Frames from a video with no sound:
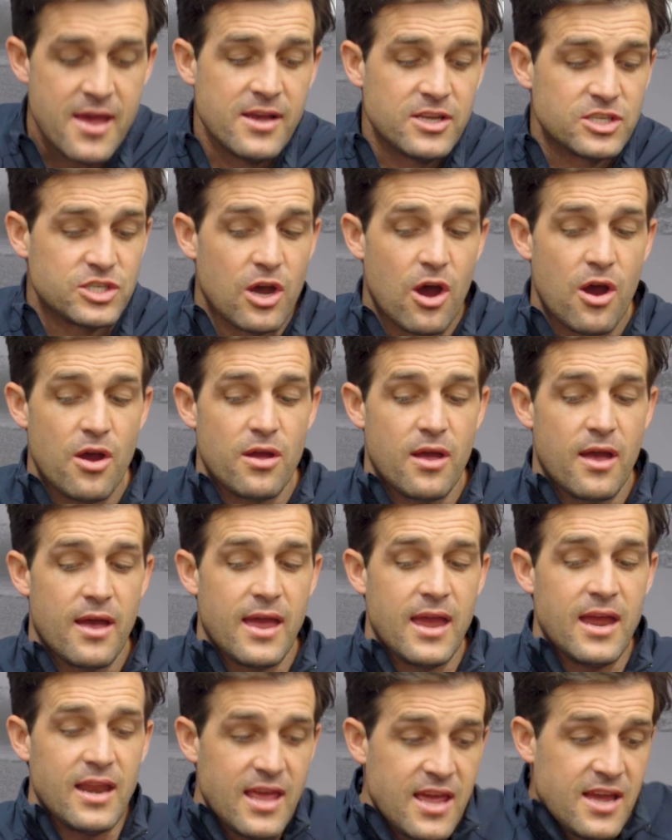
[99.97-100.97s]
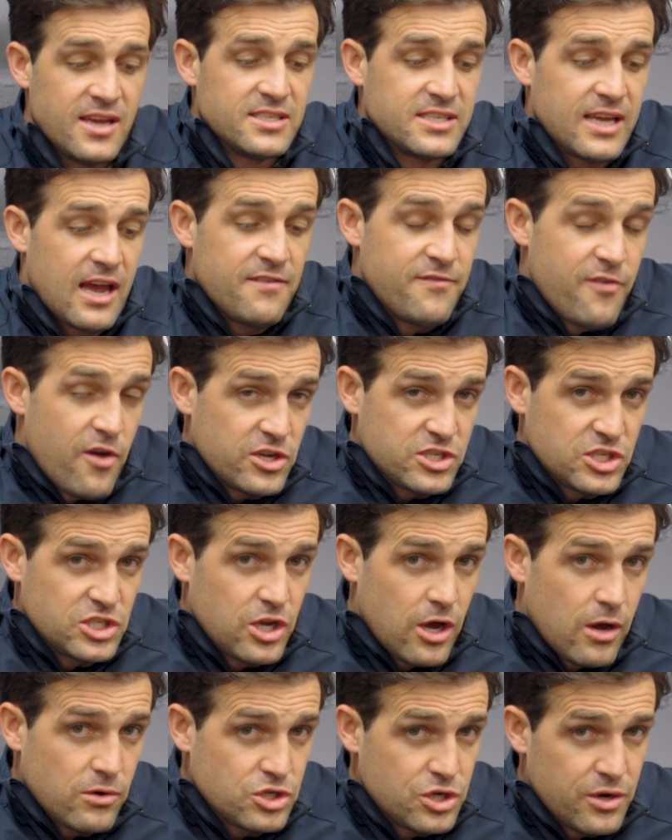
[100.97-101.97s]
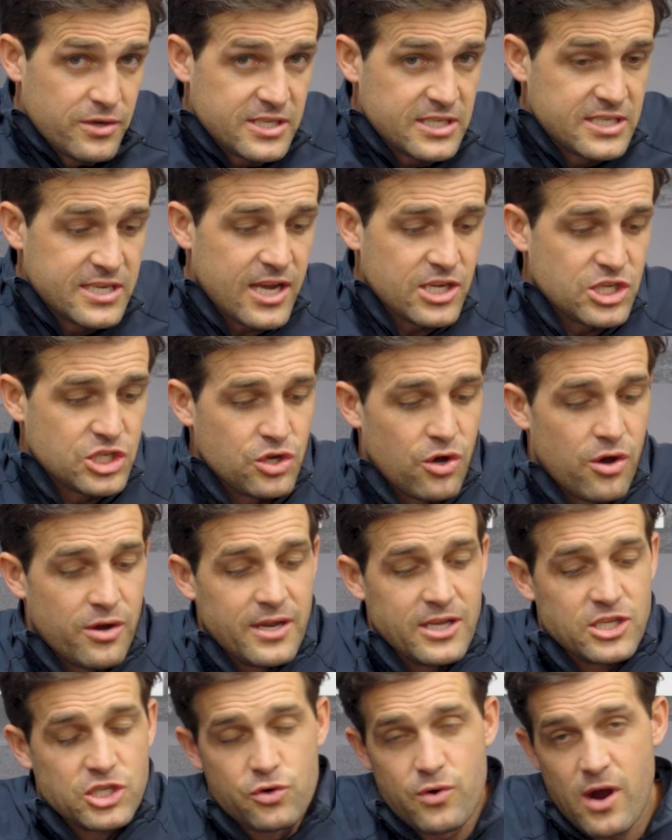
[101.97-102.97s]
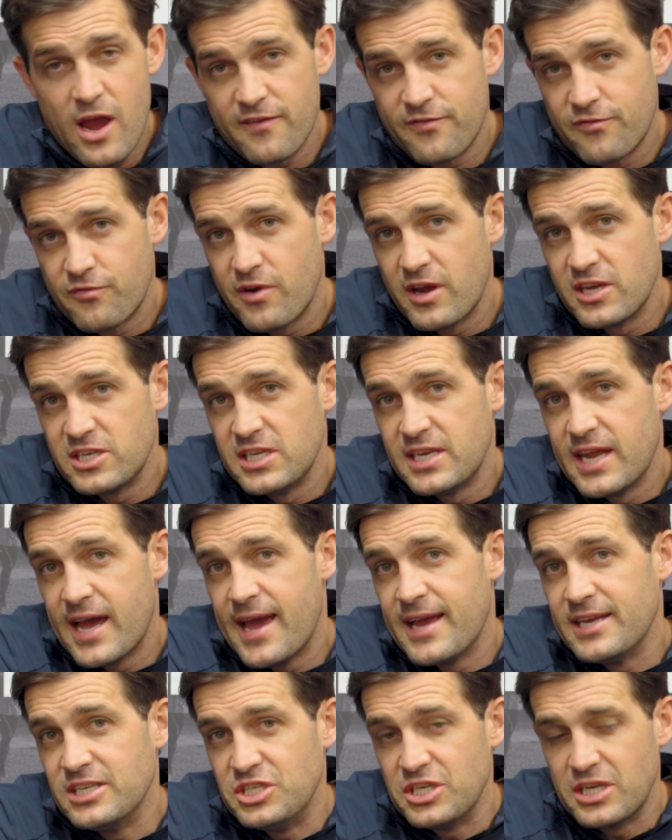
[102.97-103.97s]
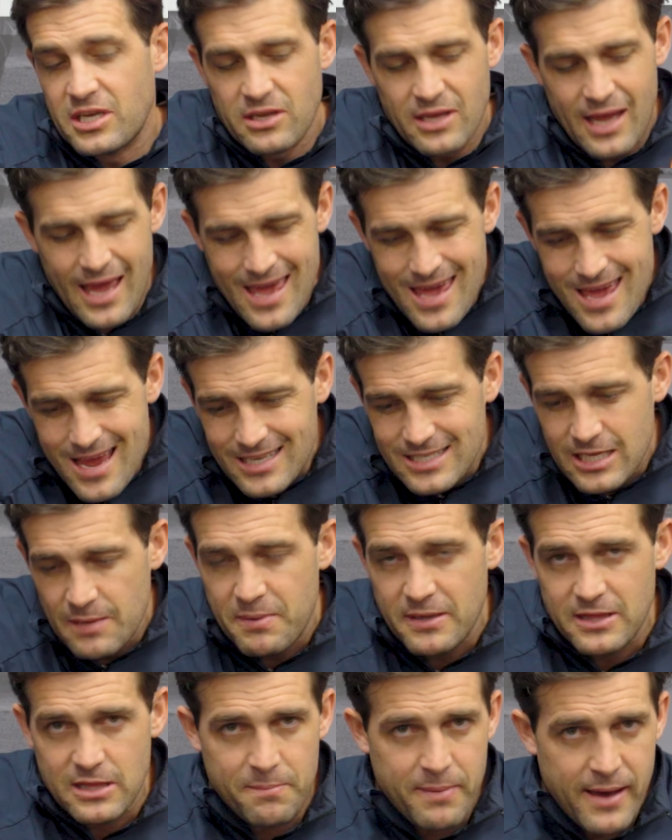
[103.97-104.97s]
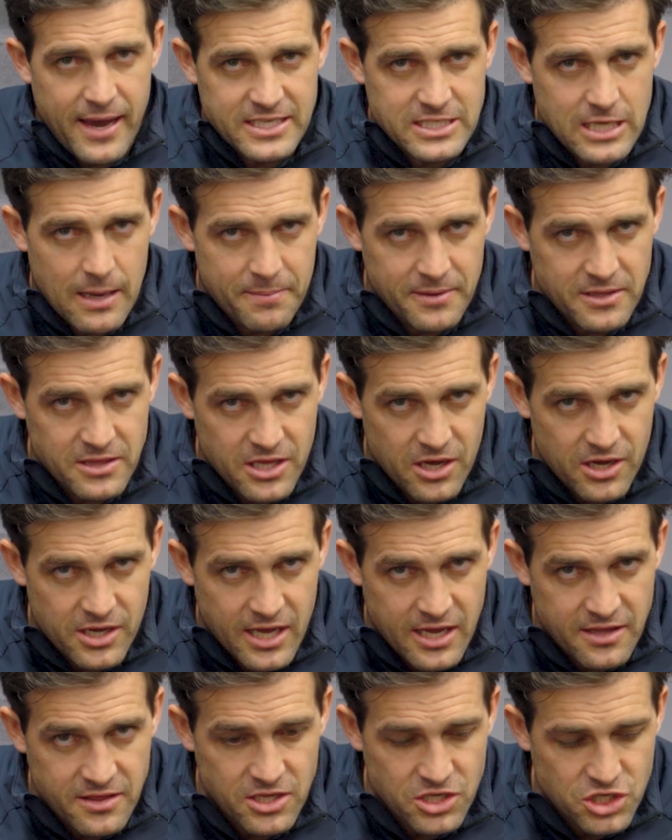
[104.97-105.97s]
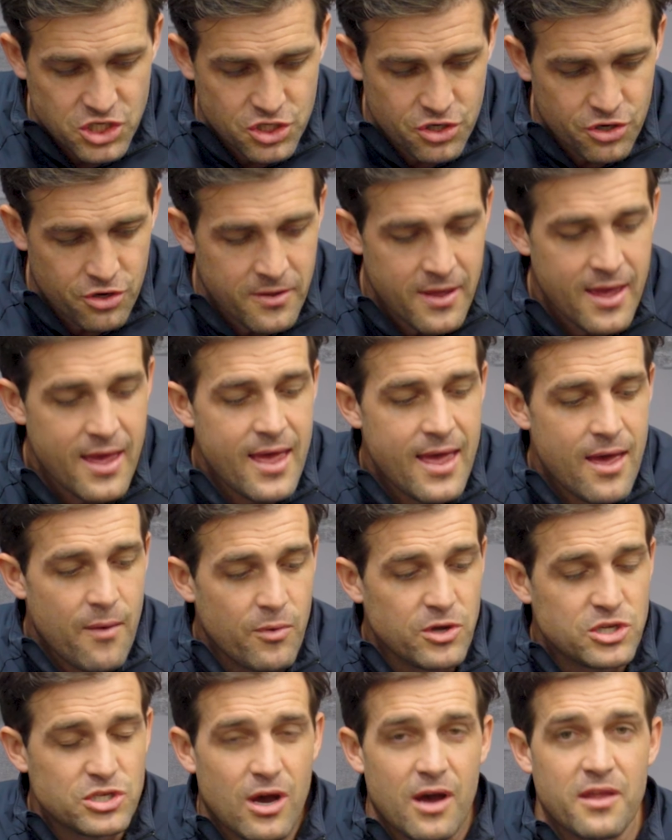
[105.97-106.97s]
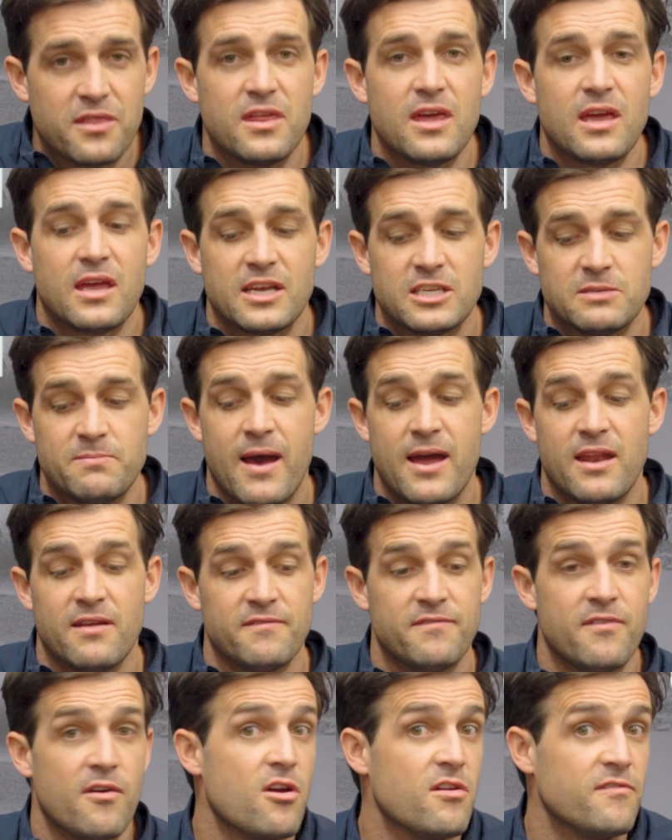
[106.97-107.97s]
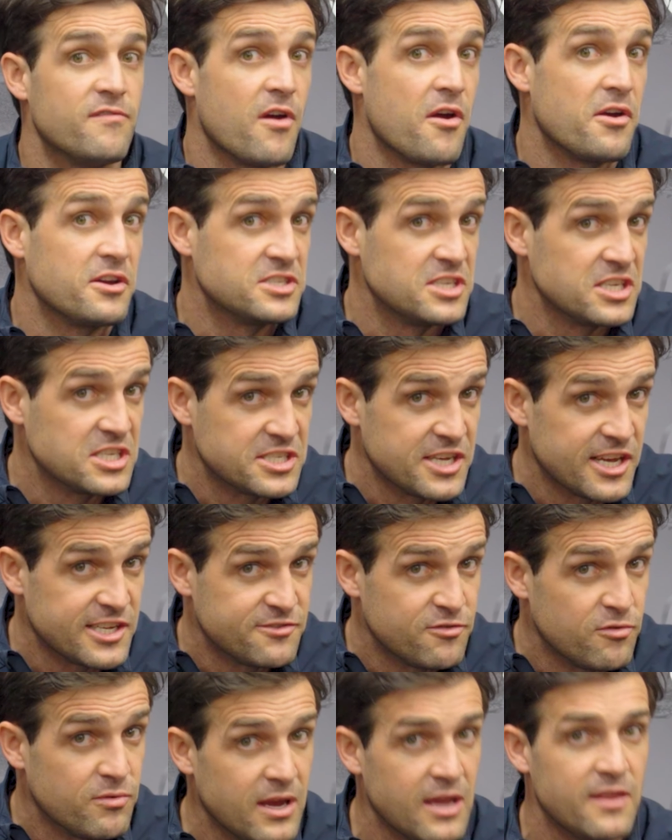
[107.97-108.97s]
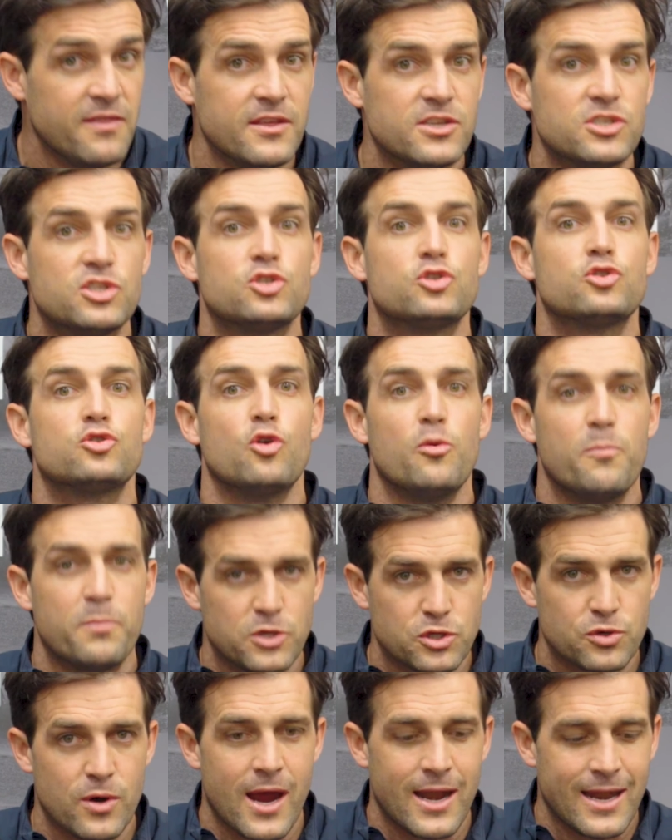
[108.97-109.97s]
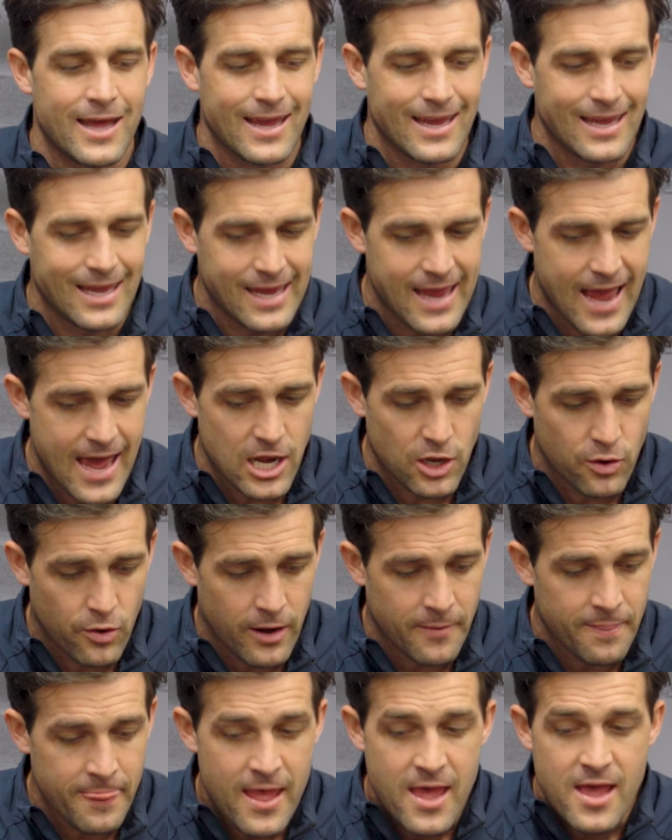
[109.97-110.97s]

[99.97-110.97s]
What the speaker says: So it is a versatile shoe, as I touched on. It's great for easy days. You can easily pick the pace up in this shoe, which I think has made it very, very successful in this Super Trainer category.